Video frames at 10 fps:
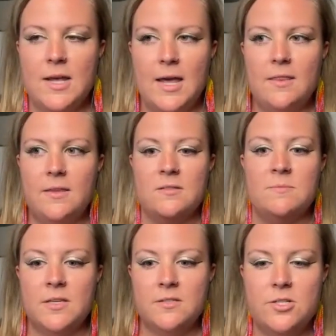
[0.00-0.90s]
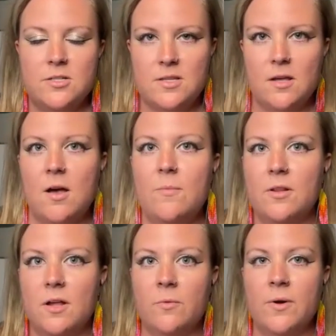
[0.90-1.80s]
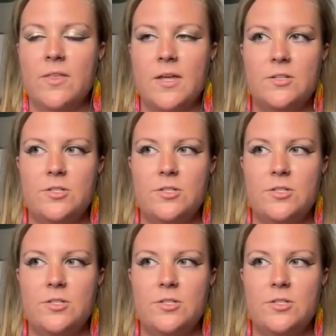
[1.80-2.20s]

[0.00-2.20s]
and these messages that come along with it